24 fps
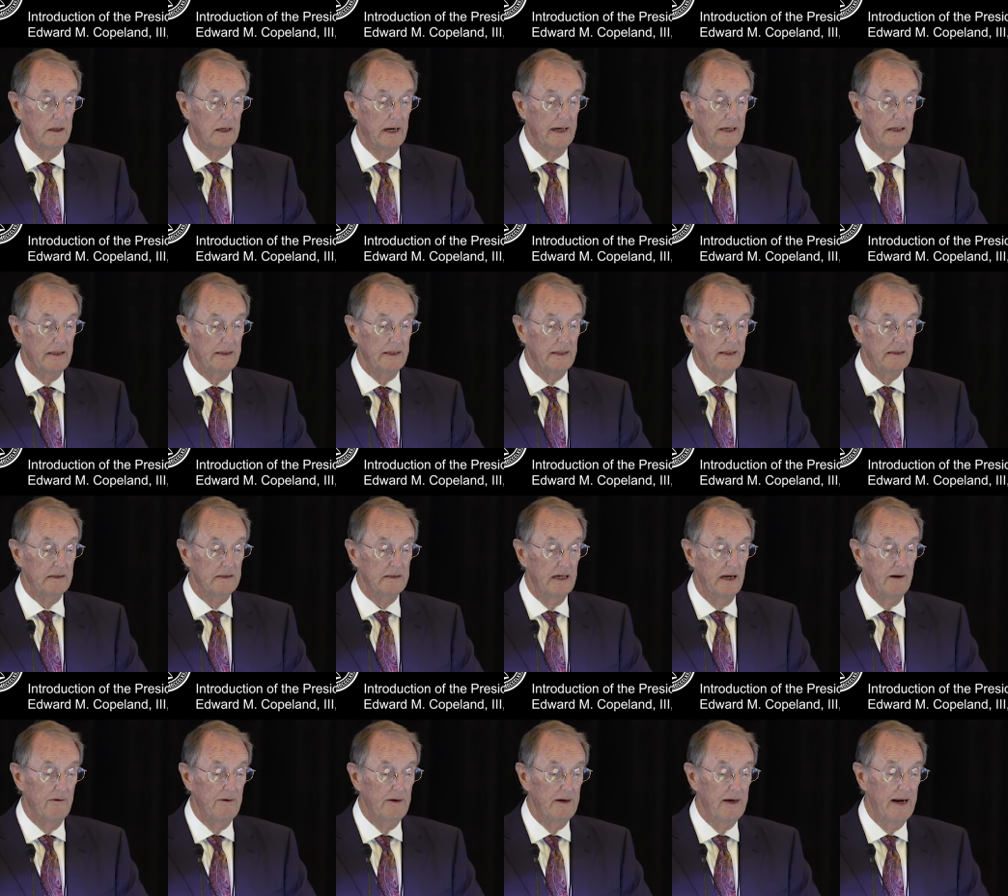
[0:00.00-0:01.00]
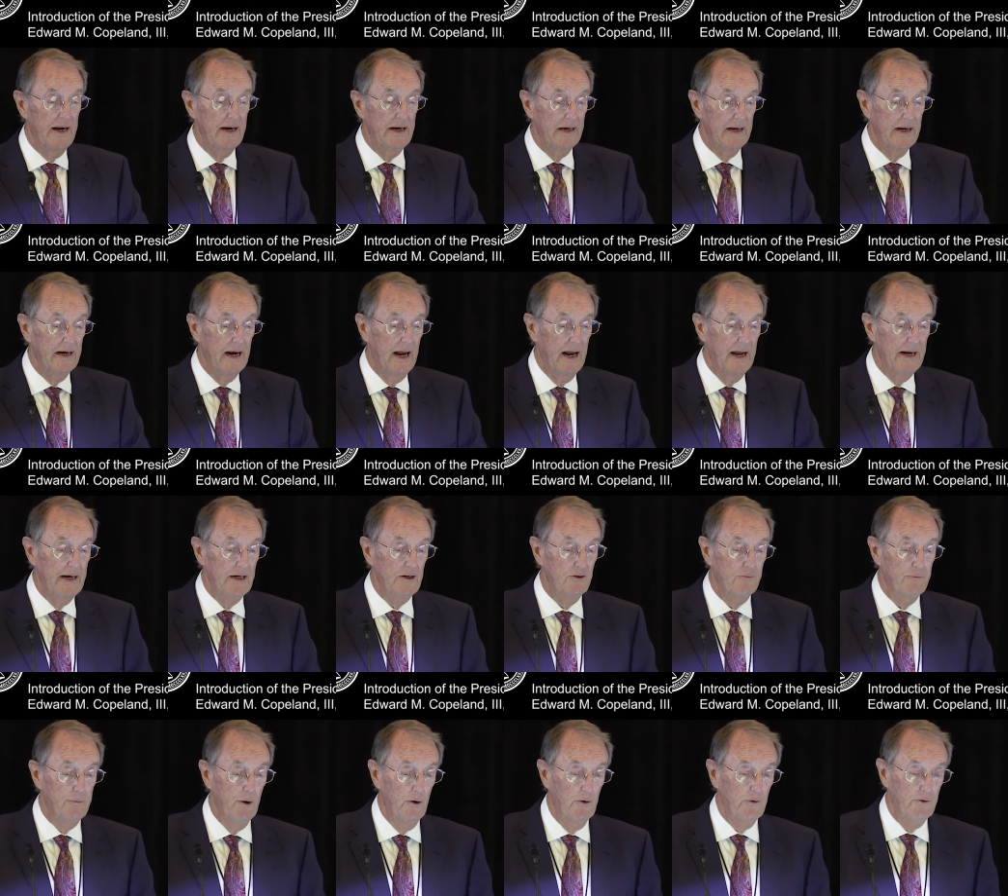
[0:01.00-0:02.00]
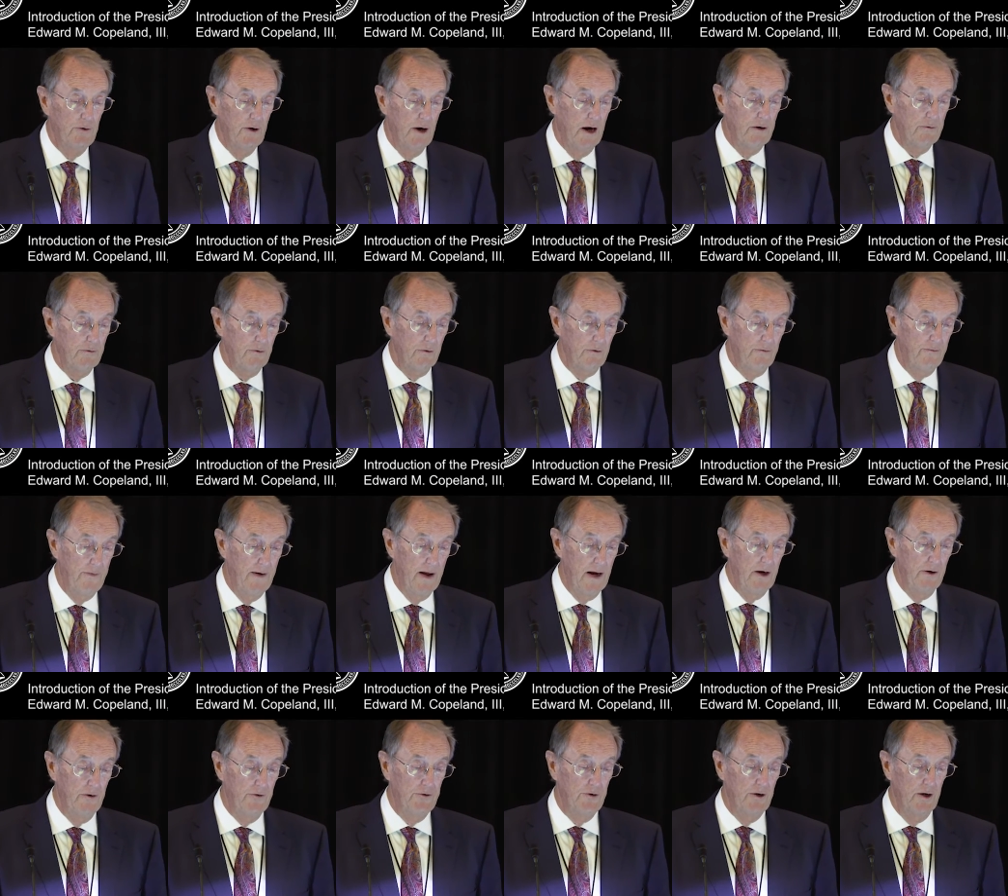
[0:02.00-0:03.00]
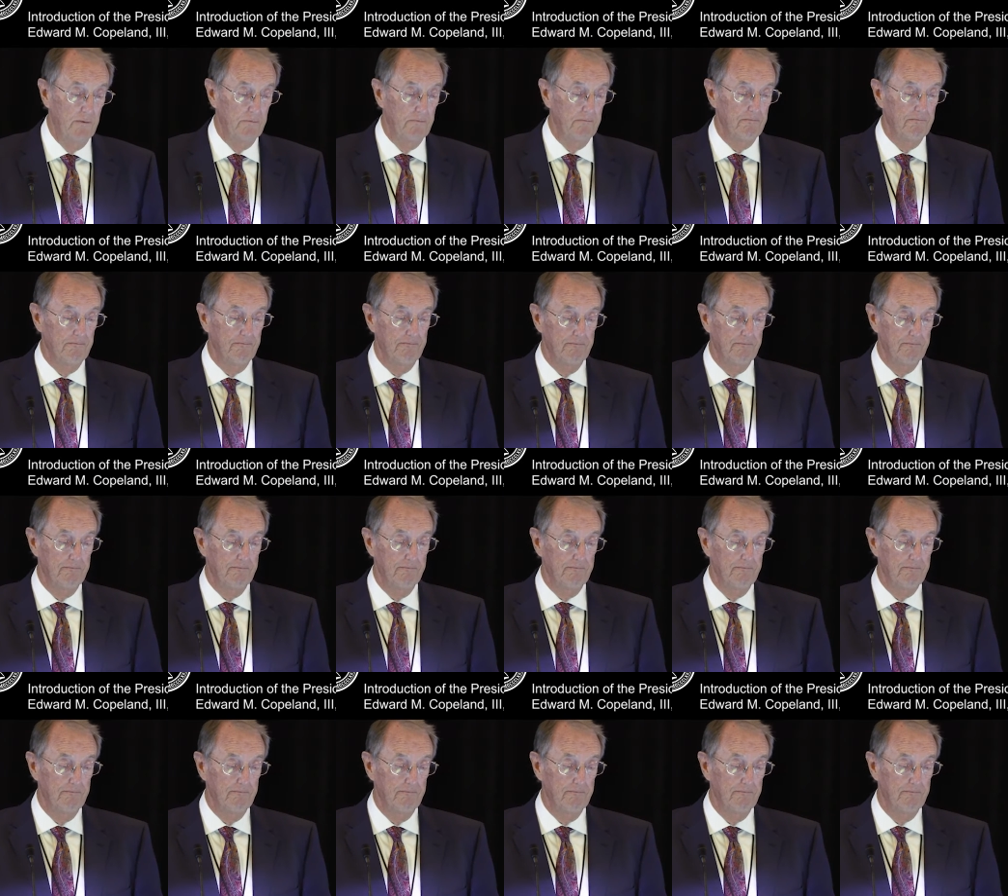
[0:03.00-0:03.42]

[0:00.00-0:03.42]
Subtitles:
1978 NIH Postdoctoral Fellowship.